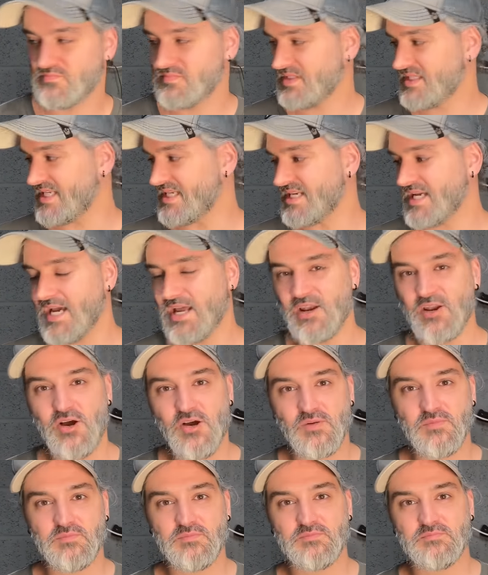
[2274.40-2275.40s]
Didn't get a
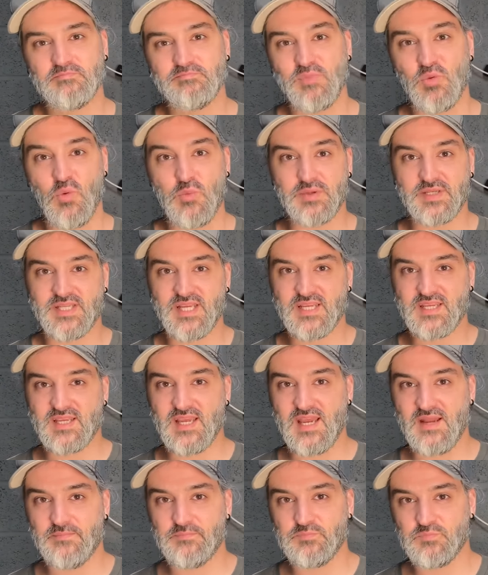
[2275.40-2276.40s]
lot, but what we did
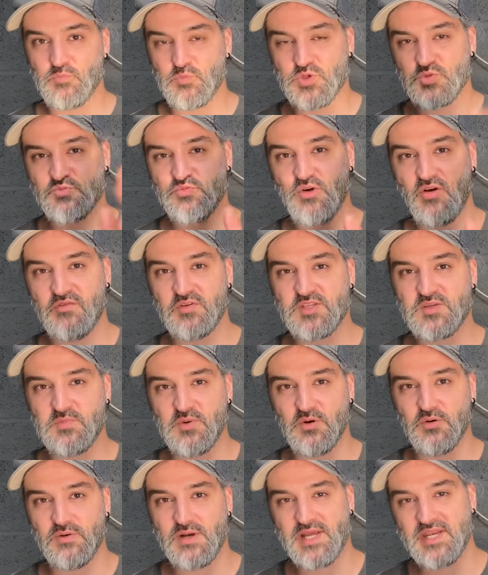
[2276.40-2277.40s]
get was
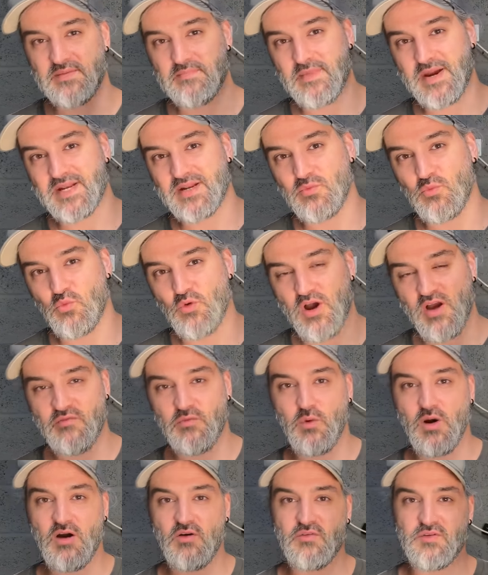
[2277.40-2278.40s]
profitable, and it made it
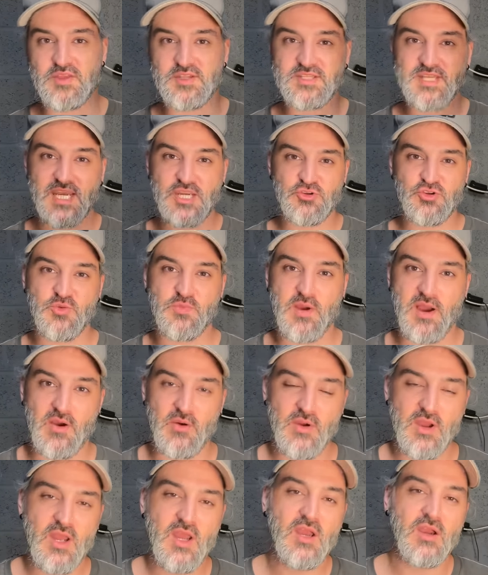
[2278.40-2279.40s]
worthwhile for the day trip
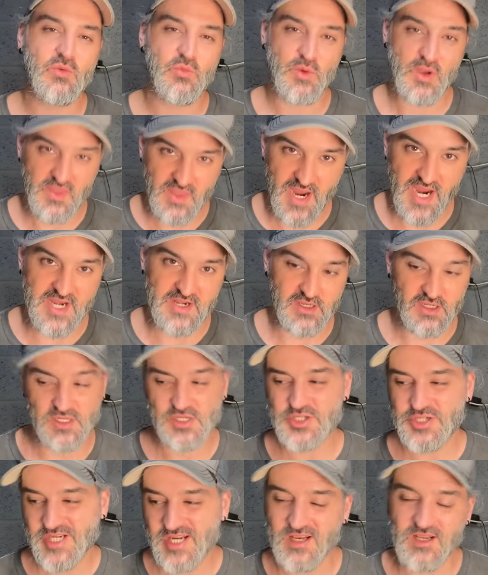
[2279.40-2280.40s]
out with Ada.
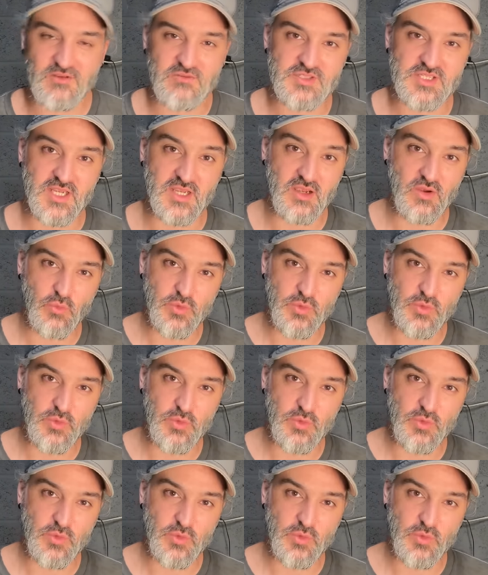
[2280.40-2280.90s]
She loves it.